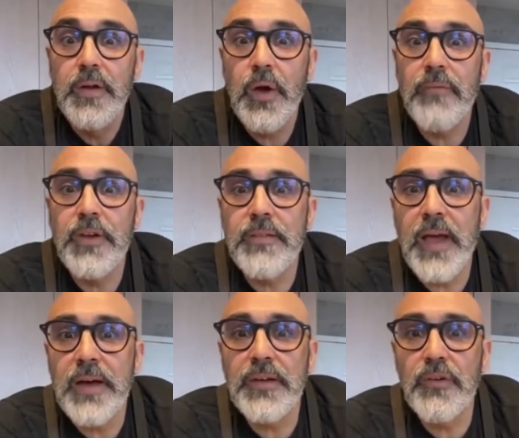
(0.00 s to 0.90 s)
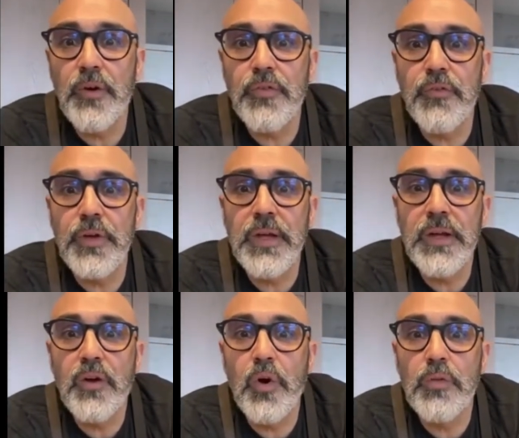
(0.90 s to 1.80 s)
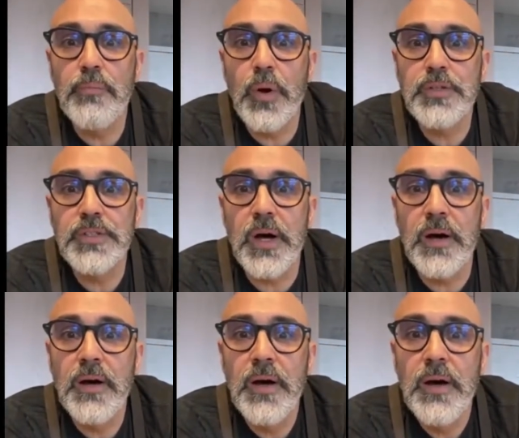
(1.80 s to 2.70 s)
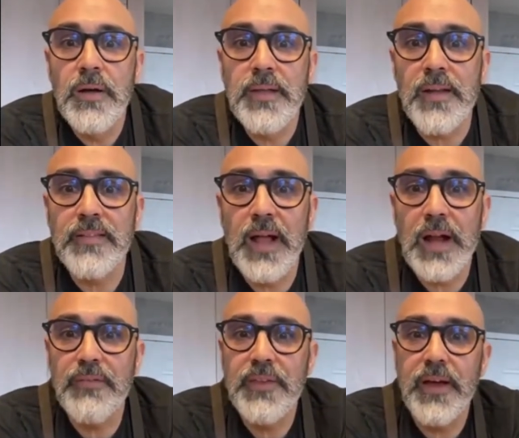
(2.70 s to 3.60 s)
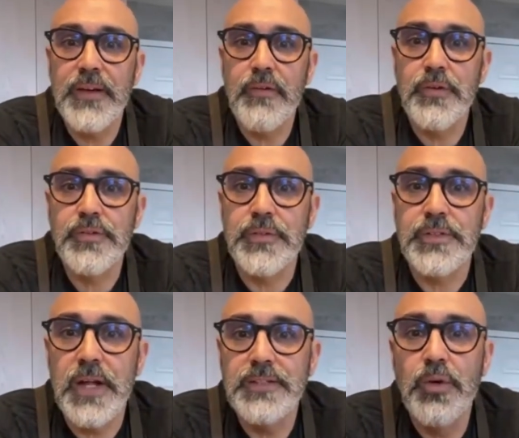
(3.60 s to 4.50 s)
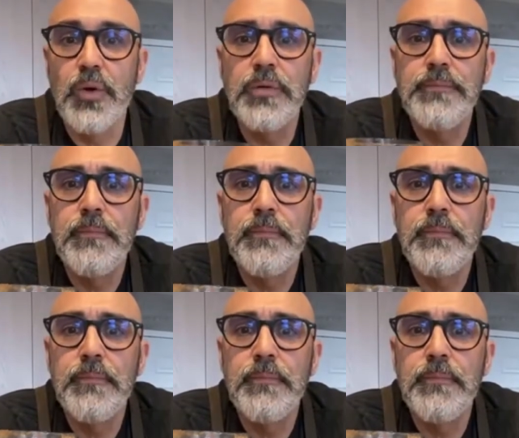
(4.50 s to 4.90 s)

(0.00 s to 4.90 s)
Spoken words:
You have an Italian grocery here called Bosa that has a lot of Italian groceries. That's cool.